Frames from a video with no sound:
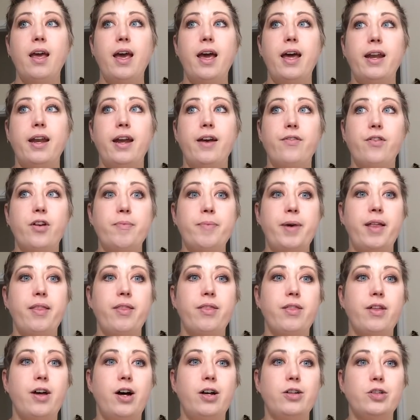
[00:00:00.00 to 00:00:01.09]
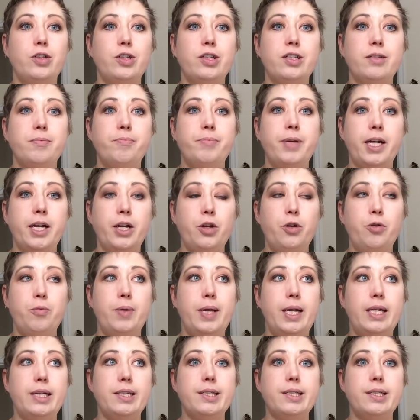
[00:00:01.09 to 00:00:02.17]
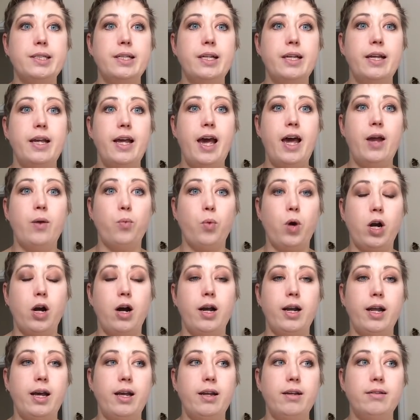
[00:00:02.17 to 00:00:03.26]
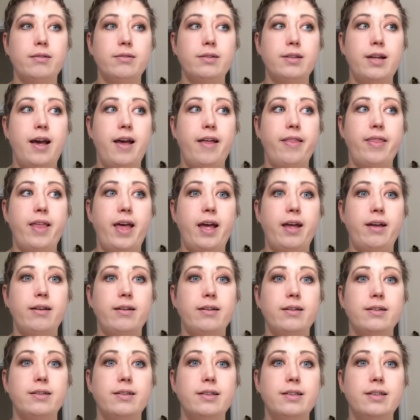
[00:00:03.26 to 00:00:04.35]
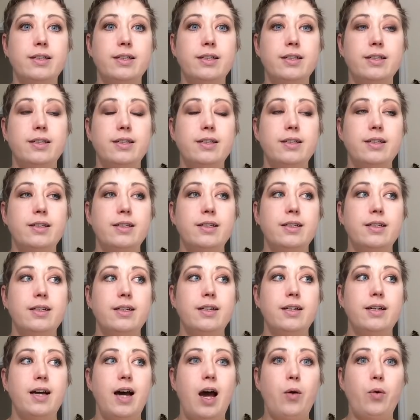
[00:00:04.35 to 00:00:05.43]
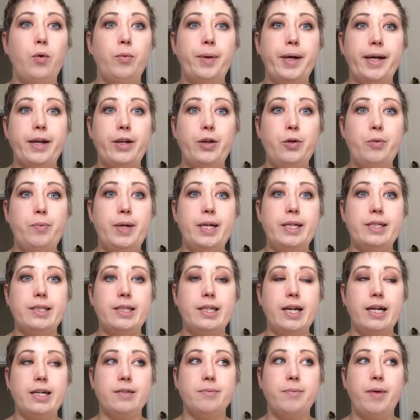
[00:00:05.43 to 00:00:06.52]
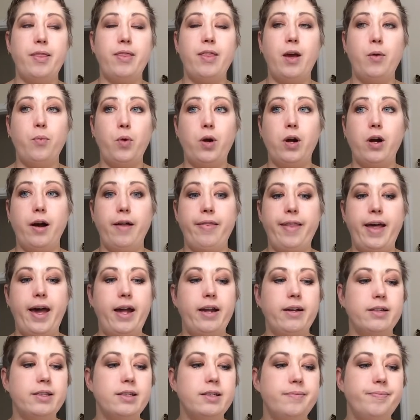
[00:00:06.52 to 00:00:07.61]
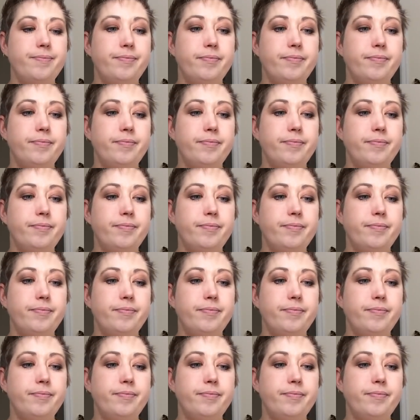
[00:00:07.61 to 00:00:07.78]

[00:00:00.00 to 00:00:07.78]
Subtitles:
And every month I'll just pick a new piece and work on it. And then I will pick a new piece the next month and work on that.